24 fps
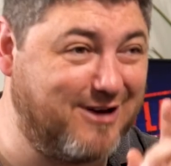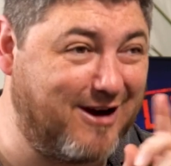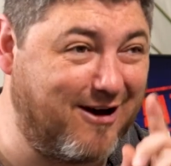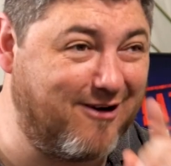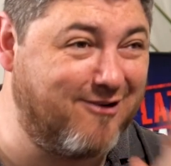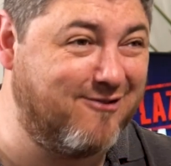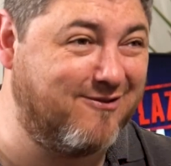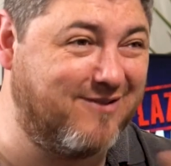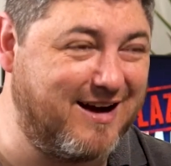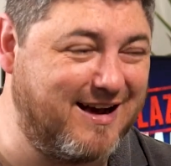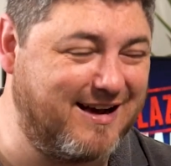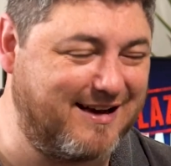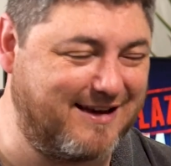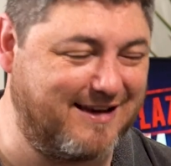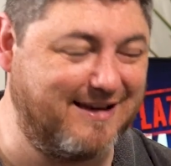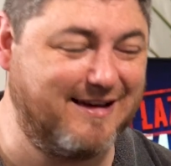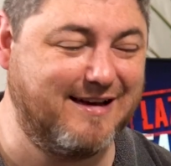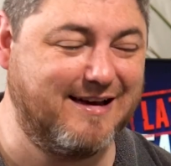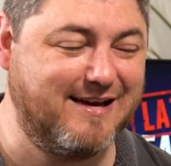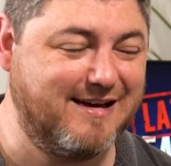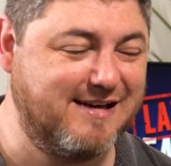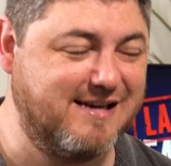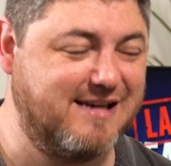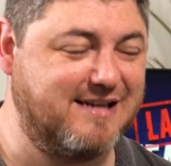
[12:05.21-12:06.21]
homework,
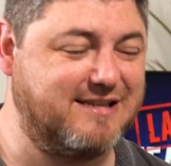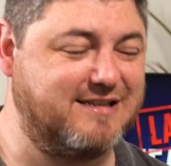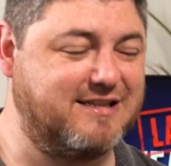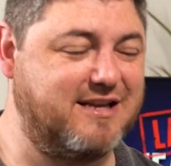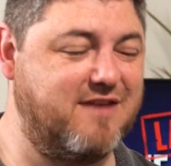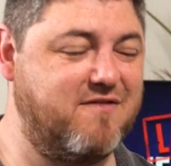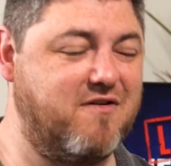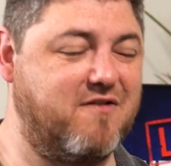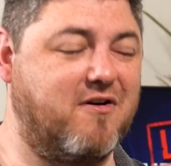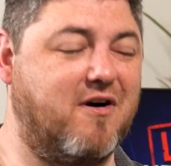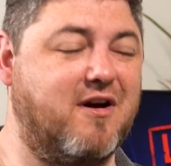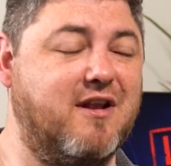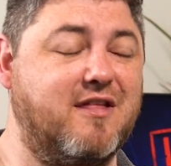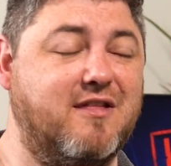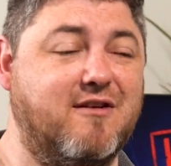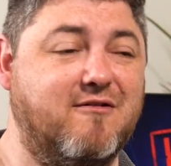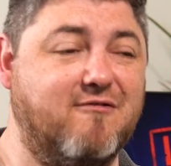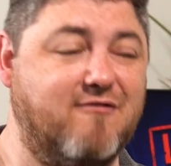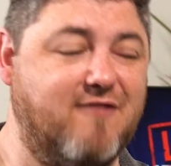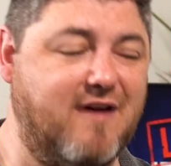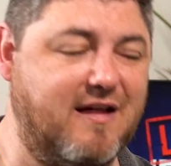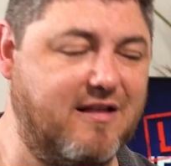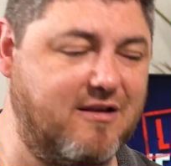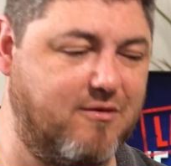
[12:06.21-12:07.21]
and see if you've got anything
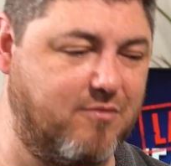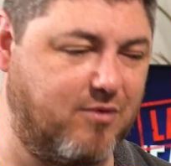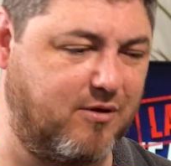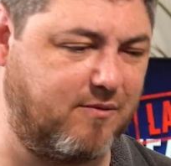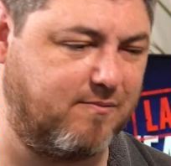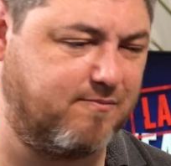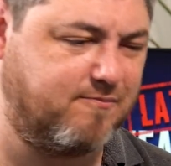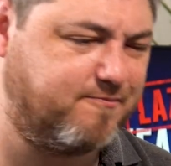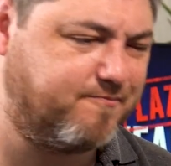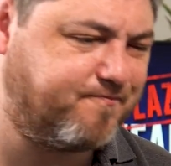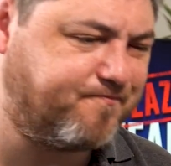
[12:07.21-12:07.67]
valuable.